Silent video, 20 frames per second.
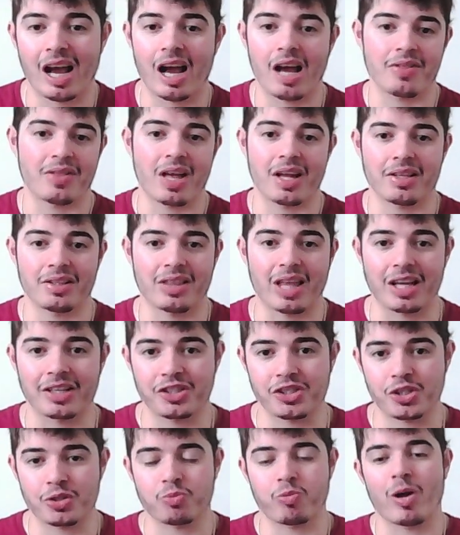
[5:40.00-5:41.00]
That's
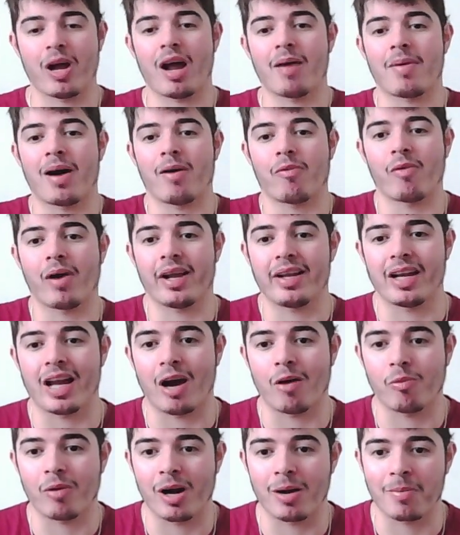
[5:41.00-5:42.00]
just where I'm at right now,
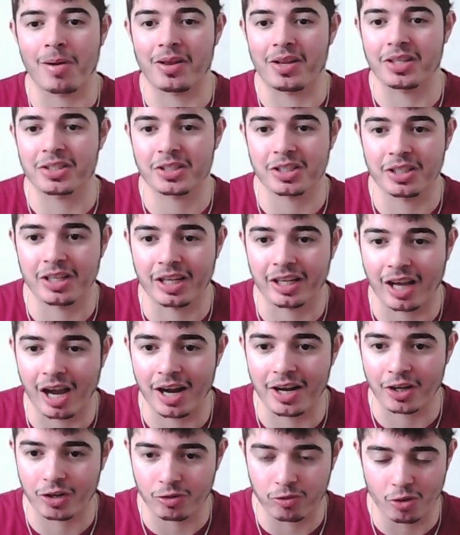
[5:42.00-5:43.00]
where I'm at this kind
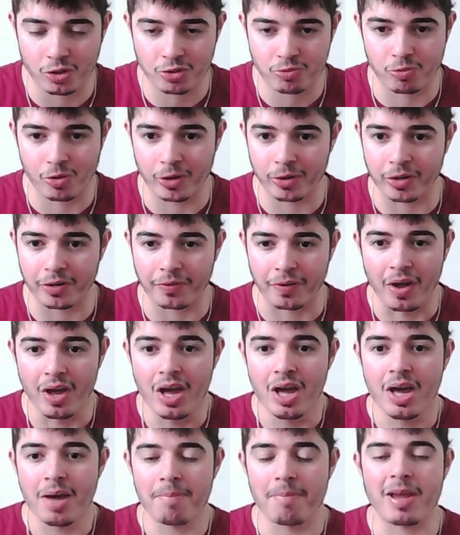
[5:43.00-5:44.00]
of crossroad of
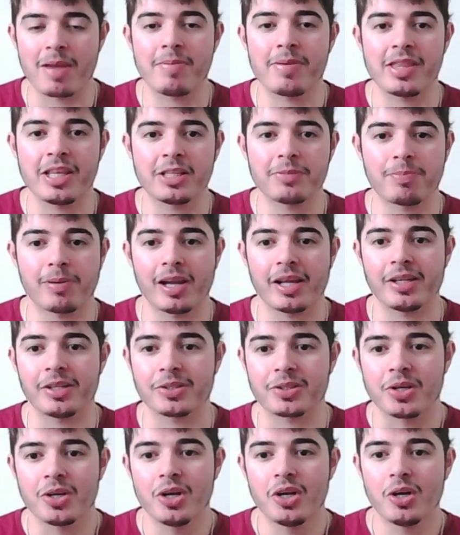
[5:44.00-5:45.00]
maybe these players
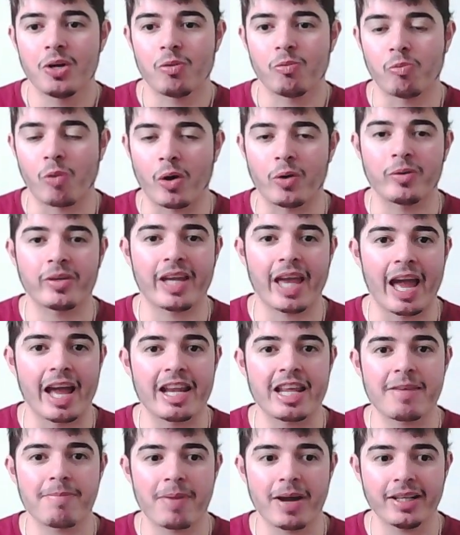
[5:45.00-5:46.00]
won't get
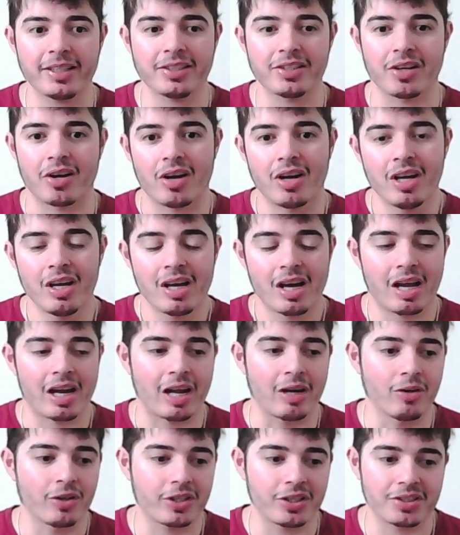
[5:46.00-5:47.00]
any better. And I
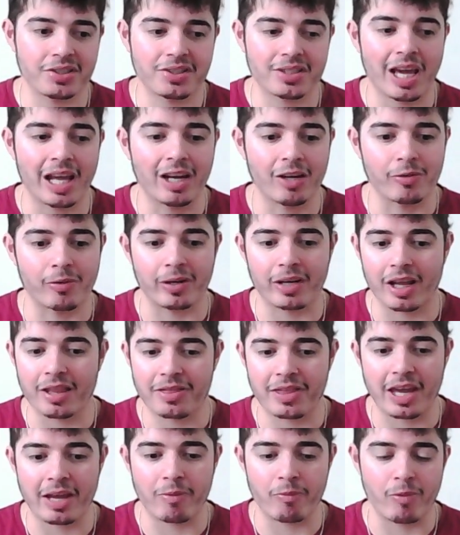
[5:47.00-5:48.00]
look at Salah and I
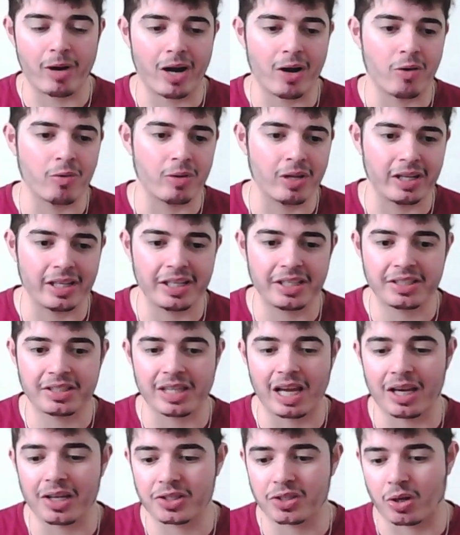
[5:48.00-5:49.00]
think, well, at least
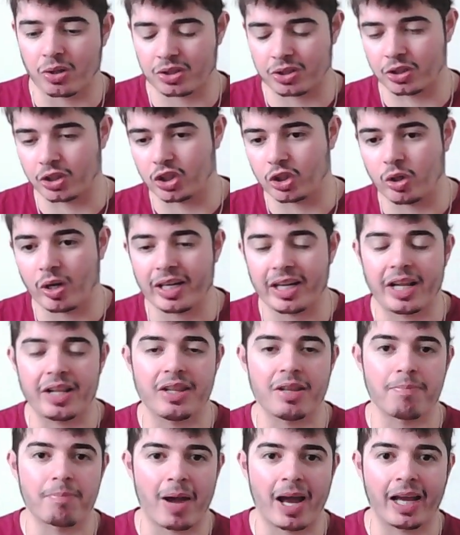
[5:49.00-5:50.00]
Salah's got some credit in the
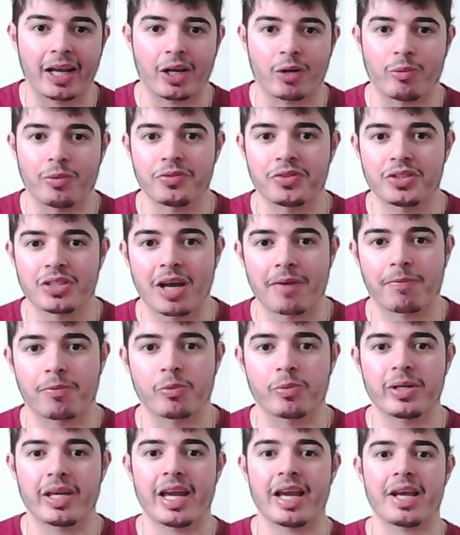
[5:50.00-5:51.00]
bank with several
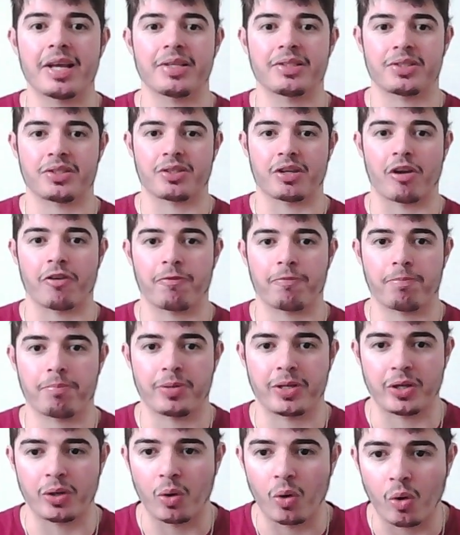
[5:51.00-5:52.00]
years of
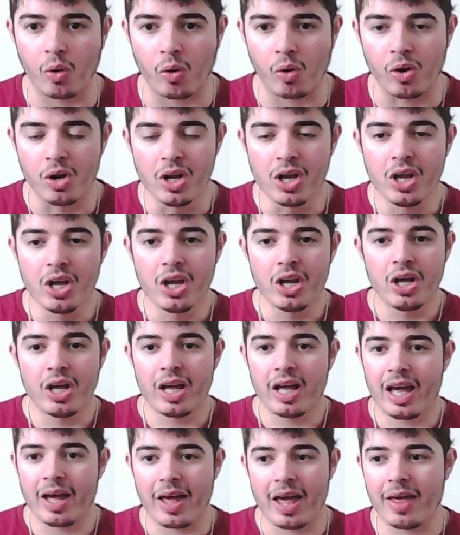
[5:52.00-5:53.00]
pure
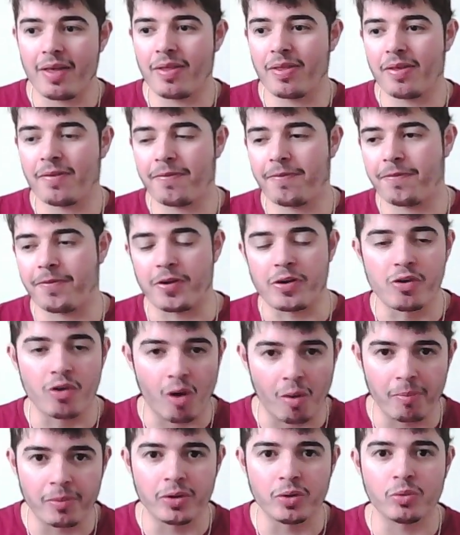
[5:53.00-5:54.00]

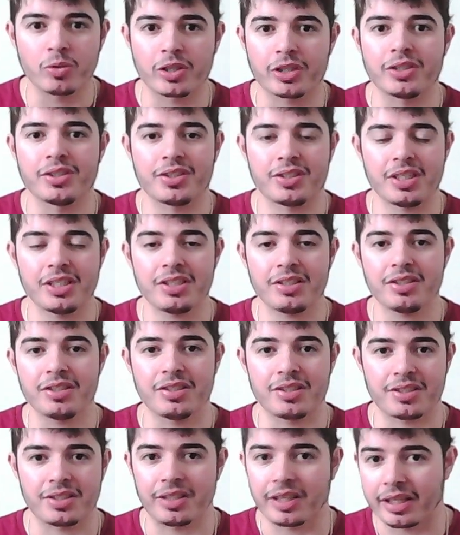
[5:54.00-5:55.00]
phenomenal
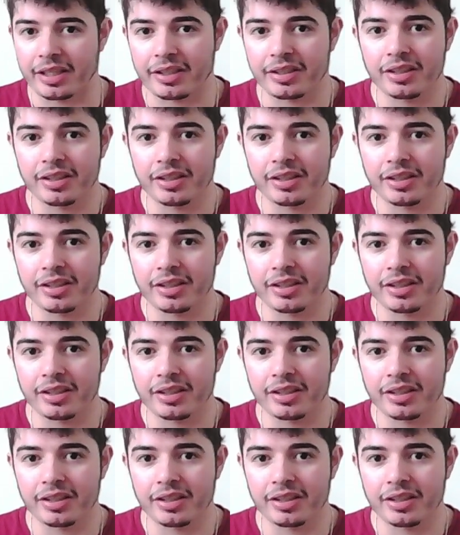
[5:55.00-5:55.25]
consistency.